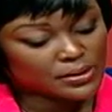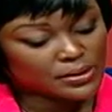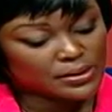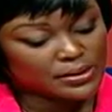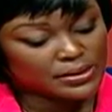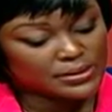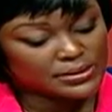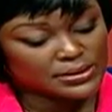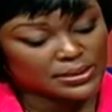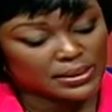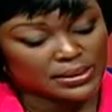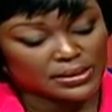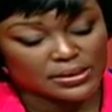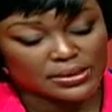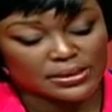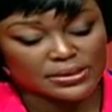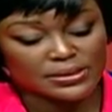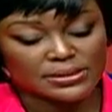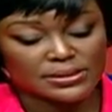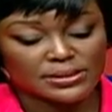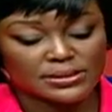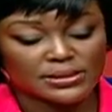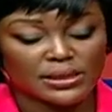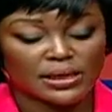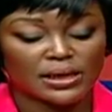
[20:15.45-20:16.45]
is at
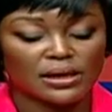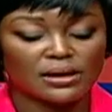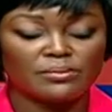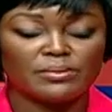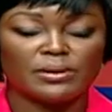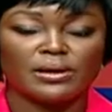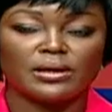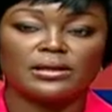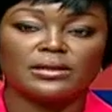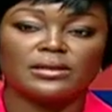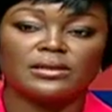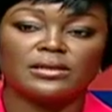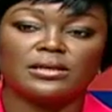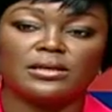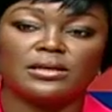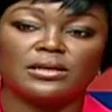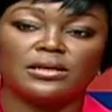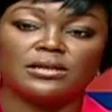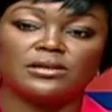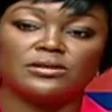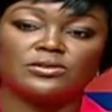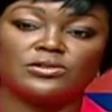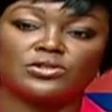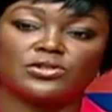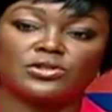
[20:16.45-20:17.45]
this time
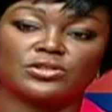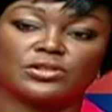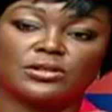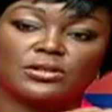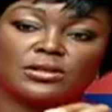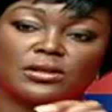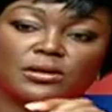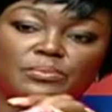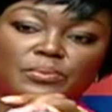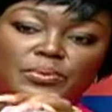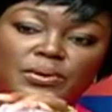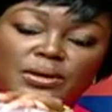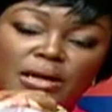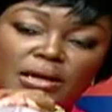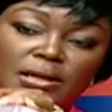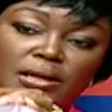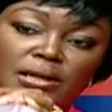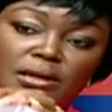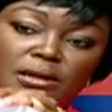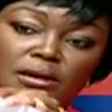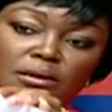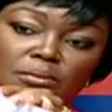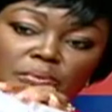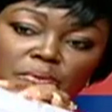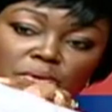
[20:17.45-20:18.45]
engaged in a
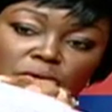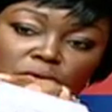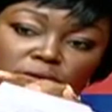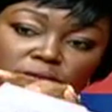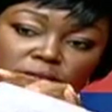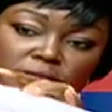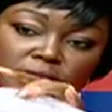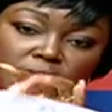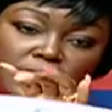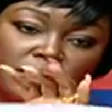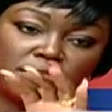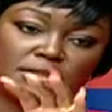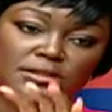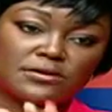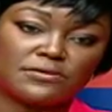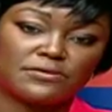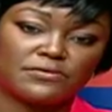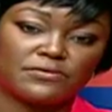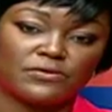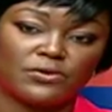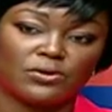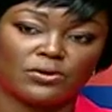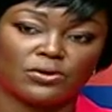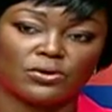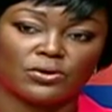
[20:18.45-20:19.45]
planning process
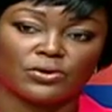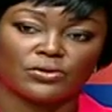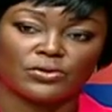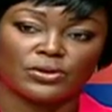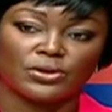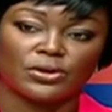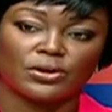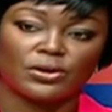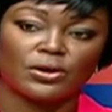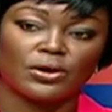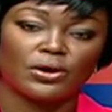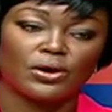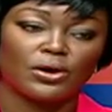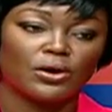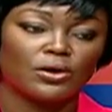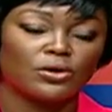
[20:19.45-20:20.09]
for the